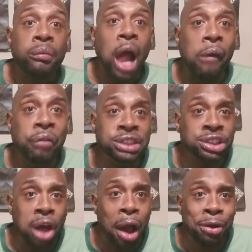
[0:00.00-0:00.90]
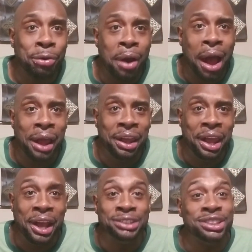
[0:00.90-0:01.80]
I'm finna start
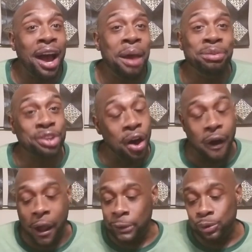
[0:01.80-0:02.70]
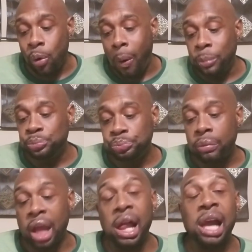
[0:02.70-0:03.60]
crying. Yeah, it was good.
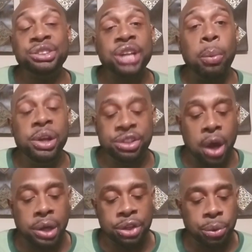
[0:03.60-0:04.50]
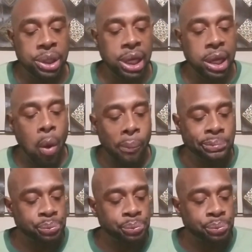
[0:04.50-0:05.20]
Like I said, we saw it in three D.